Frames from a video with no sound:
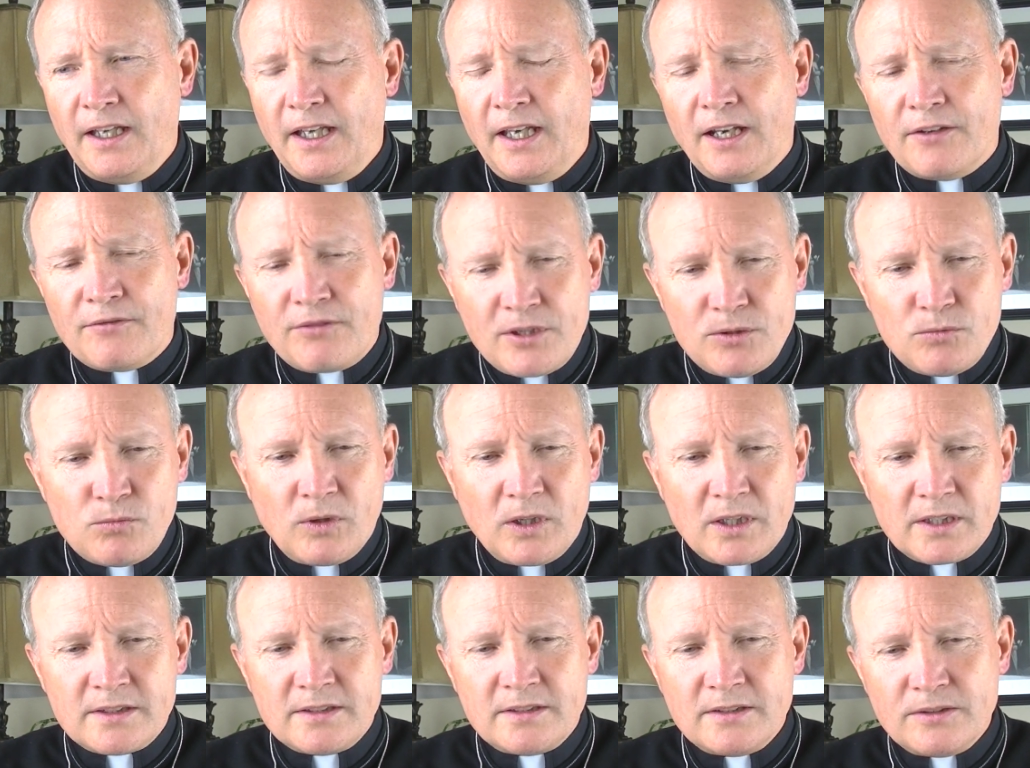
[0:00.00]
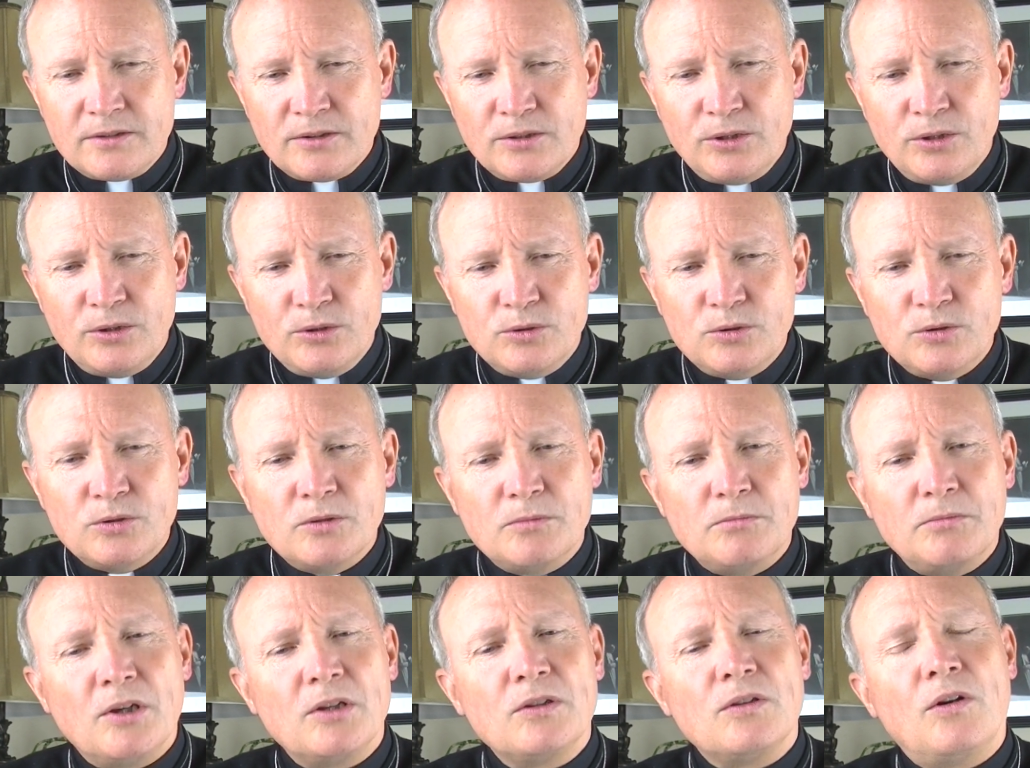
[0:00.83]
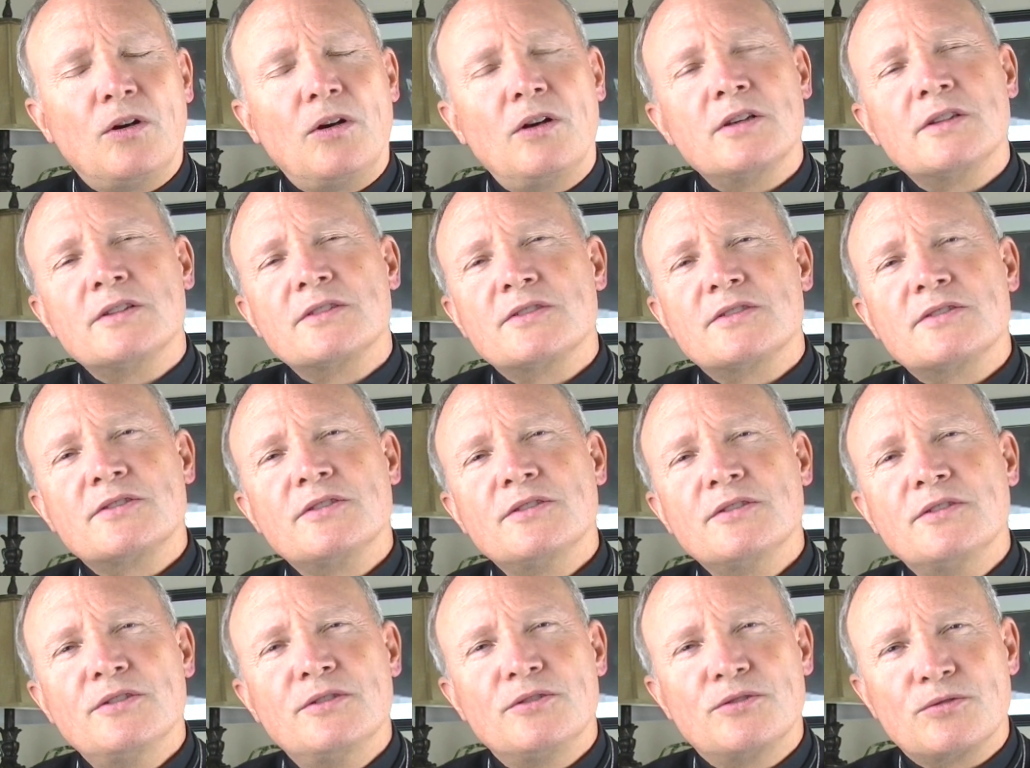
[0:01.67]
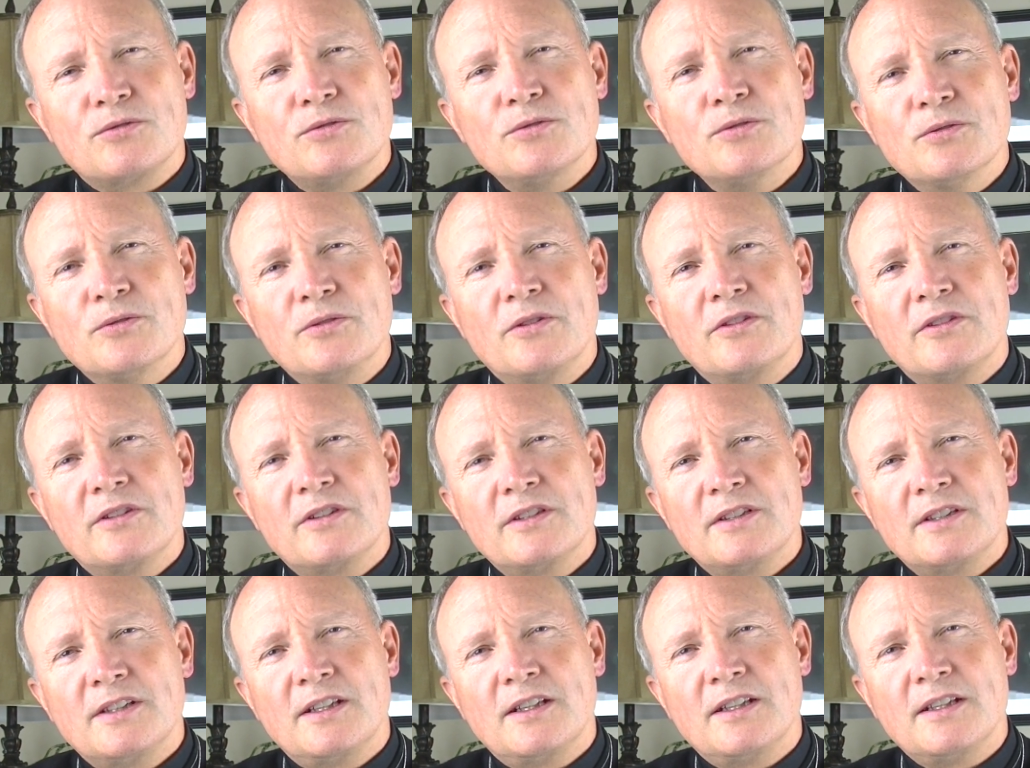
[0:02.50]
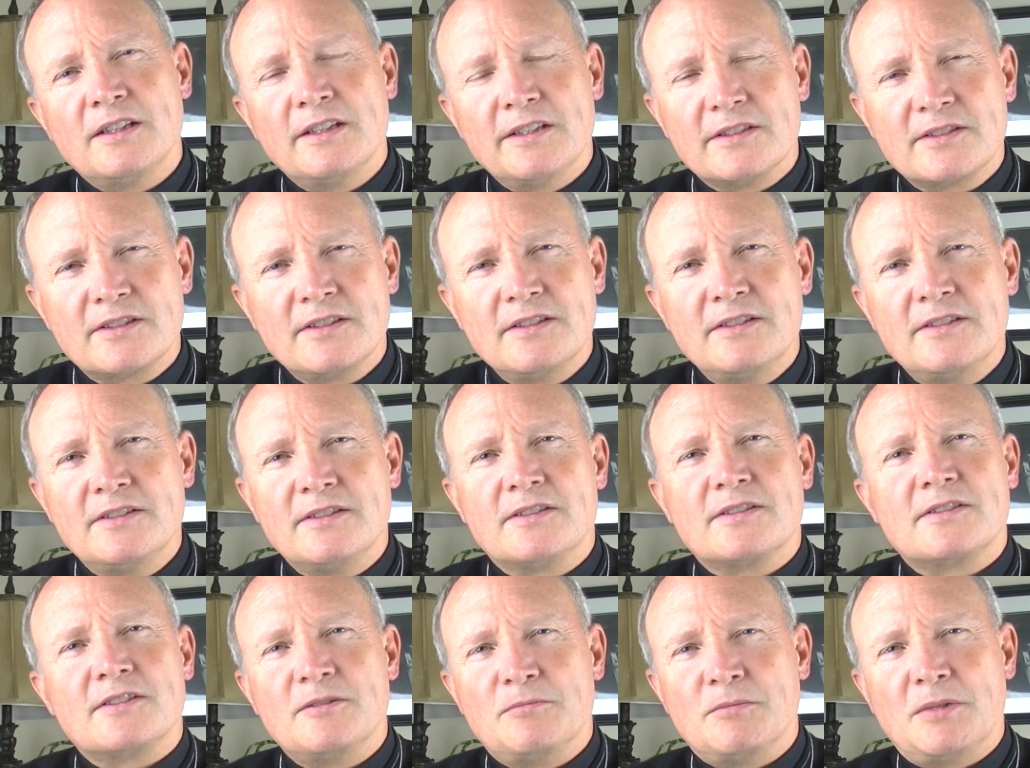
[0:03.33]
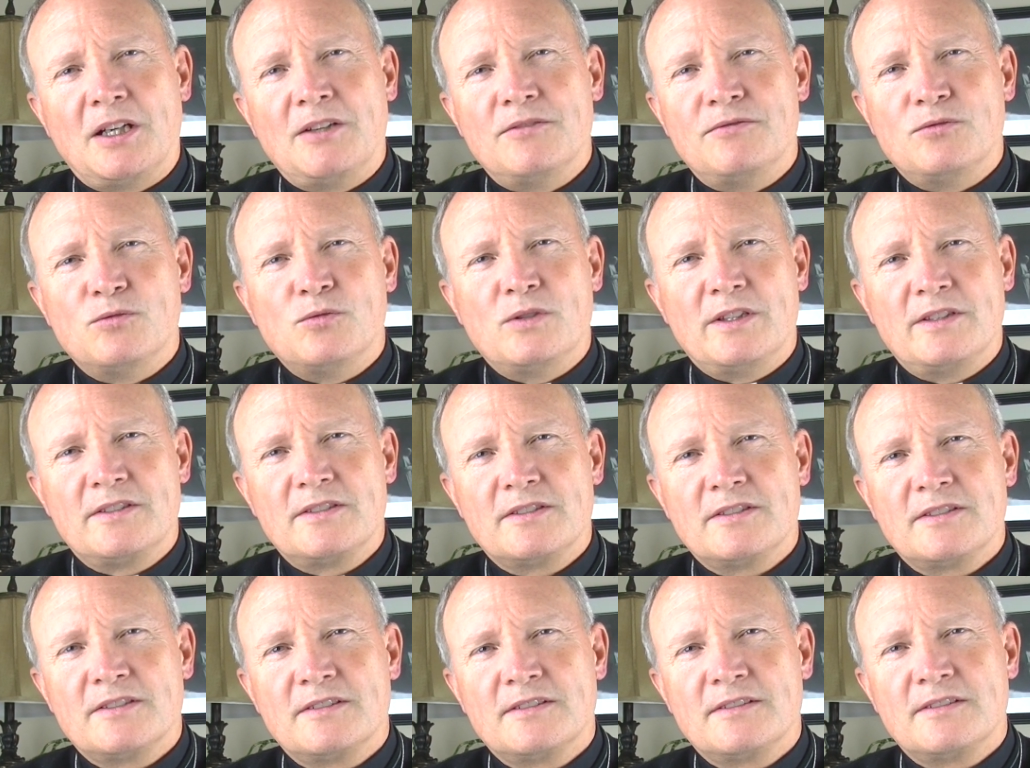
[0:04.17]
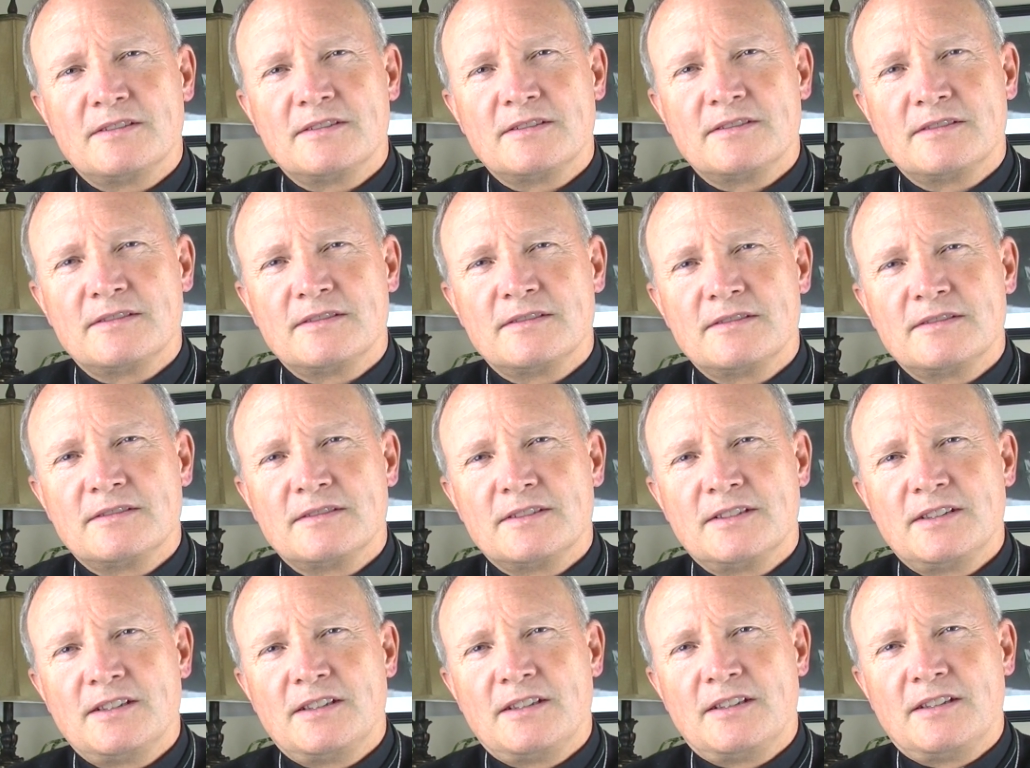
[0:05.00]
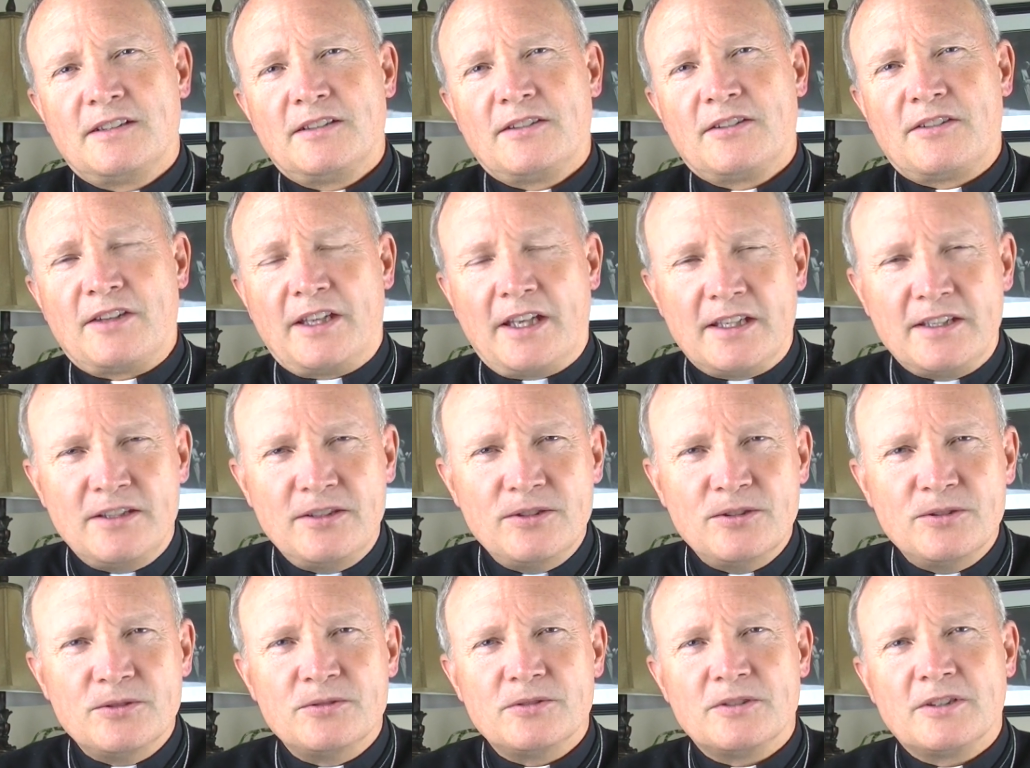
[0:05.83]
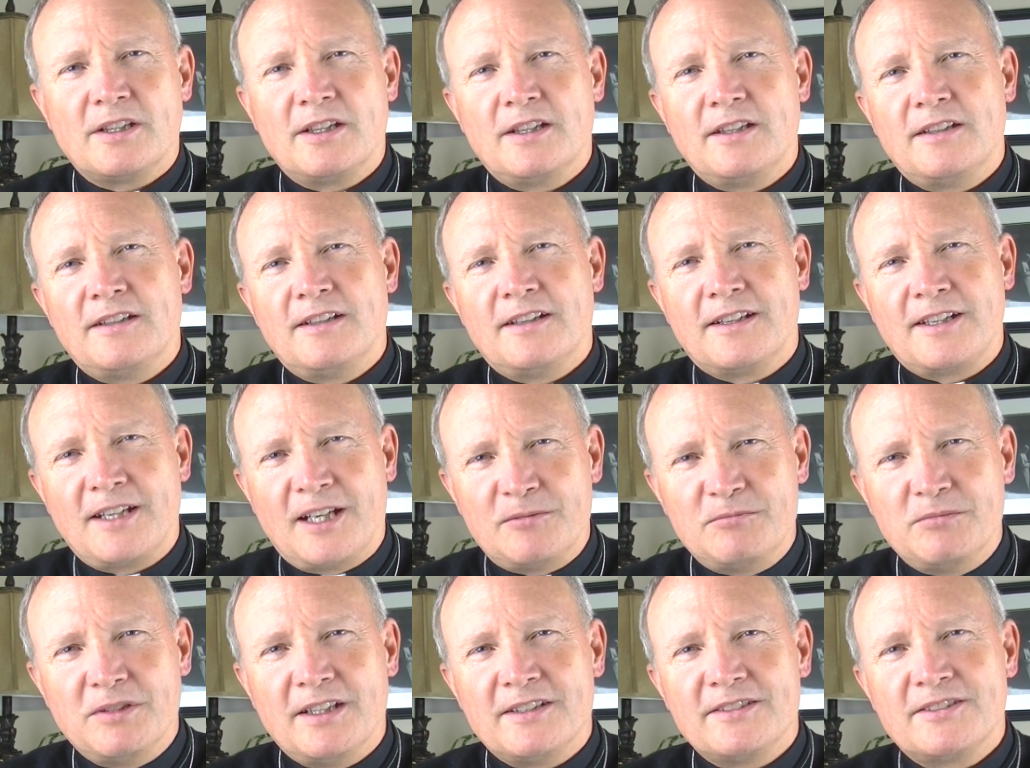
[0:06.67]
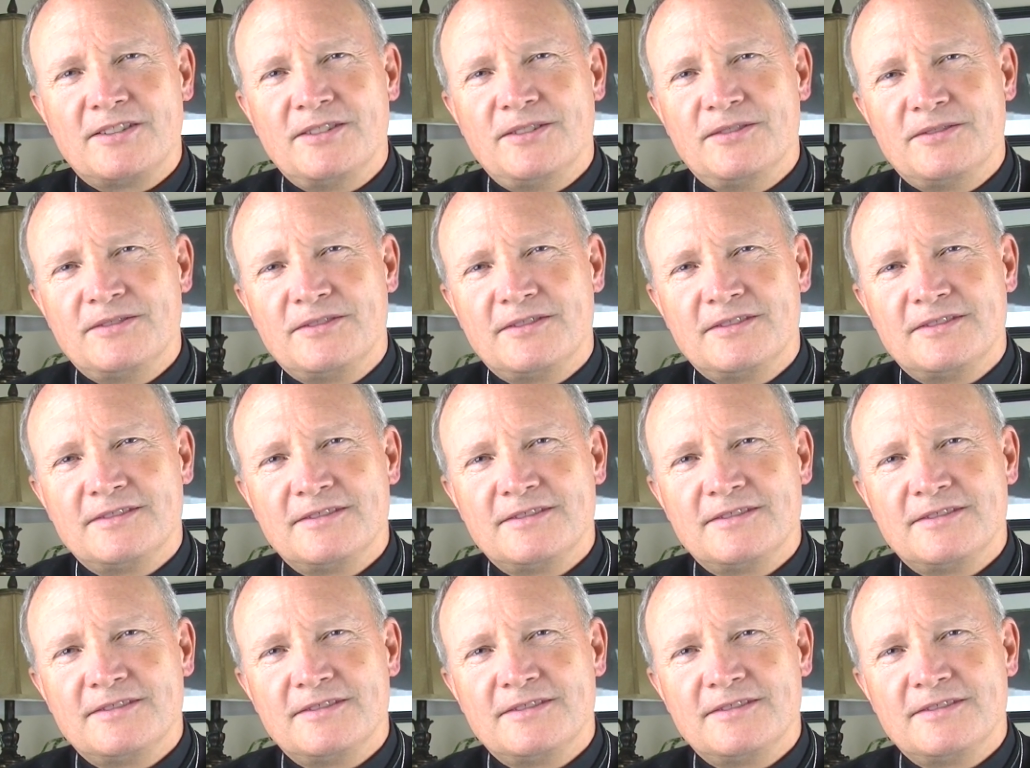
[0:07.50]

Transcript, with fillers: Everyone who belongs to the truth listens to my voice. Thank you, and uh, God bless you.